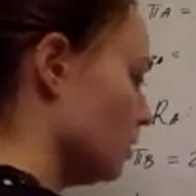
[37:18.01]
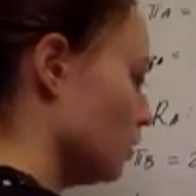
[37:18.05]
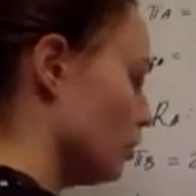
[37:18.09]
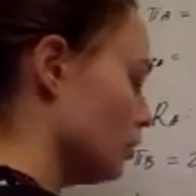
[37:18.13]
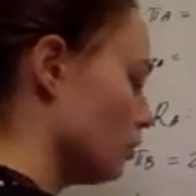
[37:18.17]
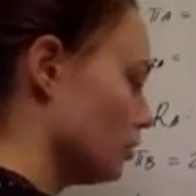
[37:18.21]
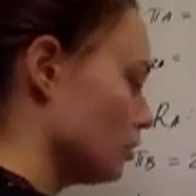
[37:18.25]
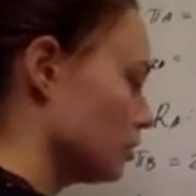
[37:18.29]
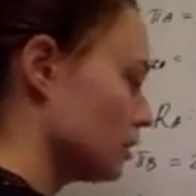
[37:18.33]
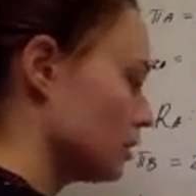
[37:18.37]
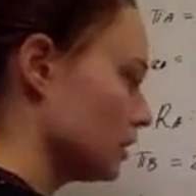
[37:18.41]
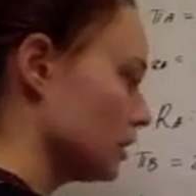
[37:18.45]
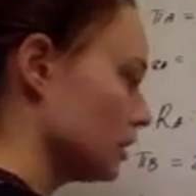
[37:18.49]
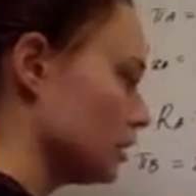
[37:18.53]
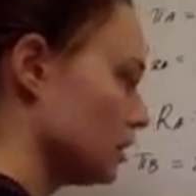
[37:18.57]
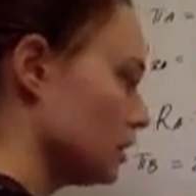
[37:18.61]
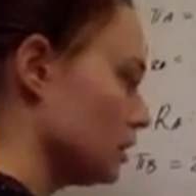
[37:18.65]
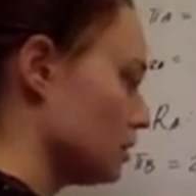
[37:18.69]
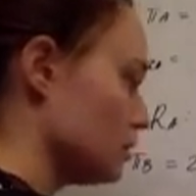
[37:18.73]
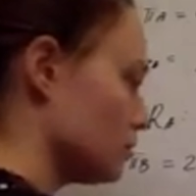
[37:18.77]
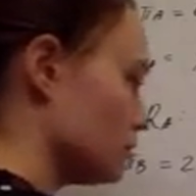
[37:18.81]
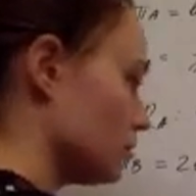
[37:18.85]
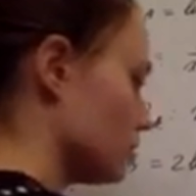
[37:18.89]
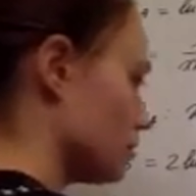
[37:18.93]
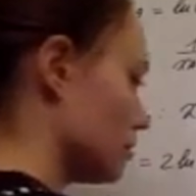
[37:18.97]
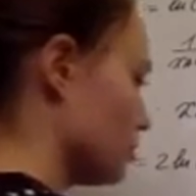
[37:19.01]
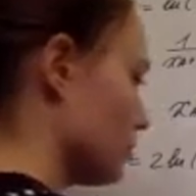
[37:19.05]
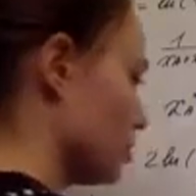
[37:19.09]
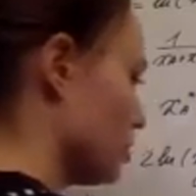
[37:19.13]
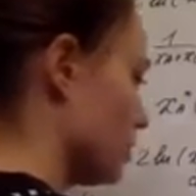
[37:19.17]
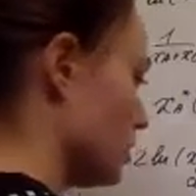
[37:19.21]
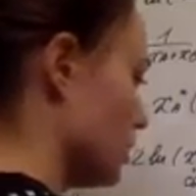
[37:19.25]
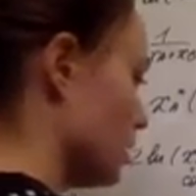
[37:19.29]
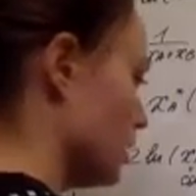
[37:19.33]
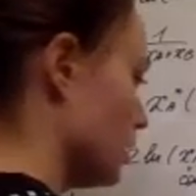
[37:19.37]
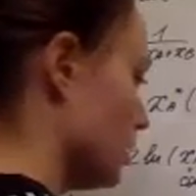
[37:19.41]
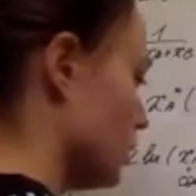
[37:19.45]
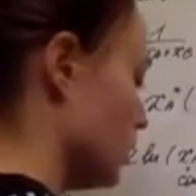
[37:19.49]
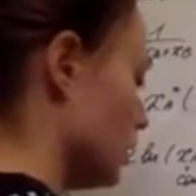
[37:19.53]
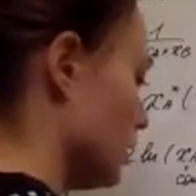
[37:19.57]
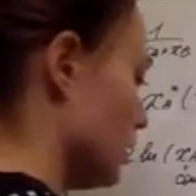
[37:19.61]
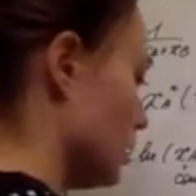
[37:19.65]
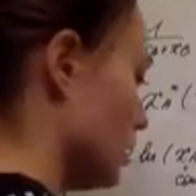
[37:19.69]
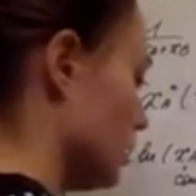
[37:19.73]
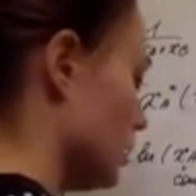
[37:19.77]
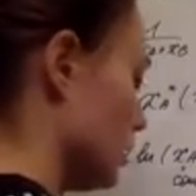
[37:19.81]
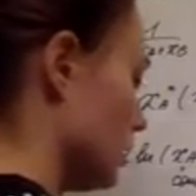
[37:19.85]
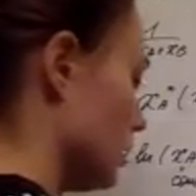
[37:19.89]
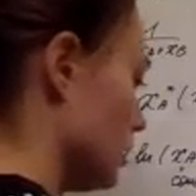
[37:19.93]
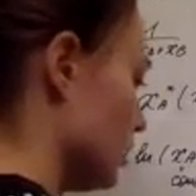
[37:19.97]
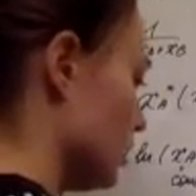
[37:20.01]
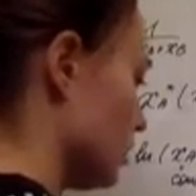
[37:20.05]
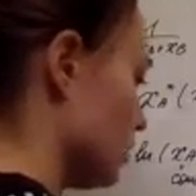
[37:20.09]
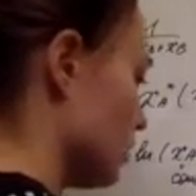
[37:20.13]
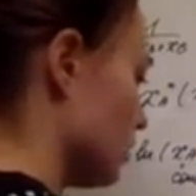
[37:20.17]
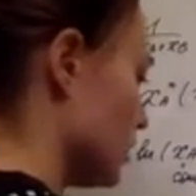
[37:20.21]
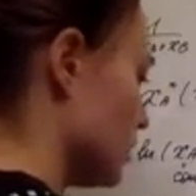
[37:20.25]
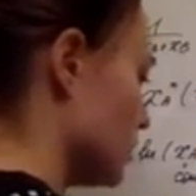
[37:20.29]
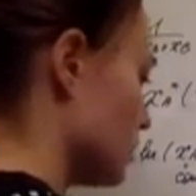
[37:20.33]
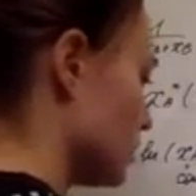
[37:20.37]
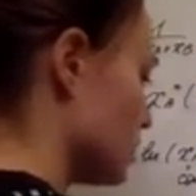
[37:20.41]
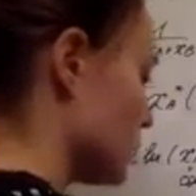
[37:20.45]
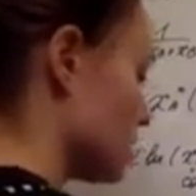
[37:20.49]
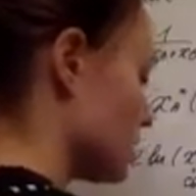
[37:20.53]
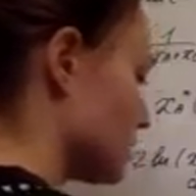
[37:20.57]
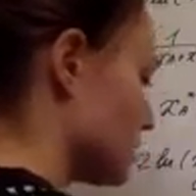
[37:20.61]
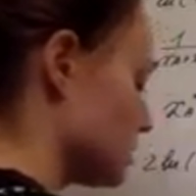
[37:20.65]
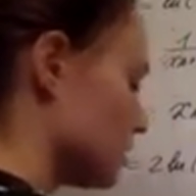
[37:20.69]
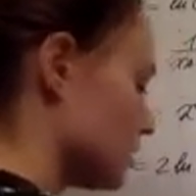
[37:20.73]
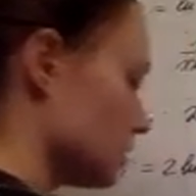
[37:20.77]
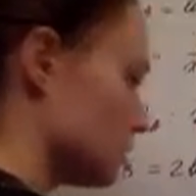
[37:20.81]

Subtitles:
only if investment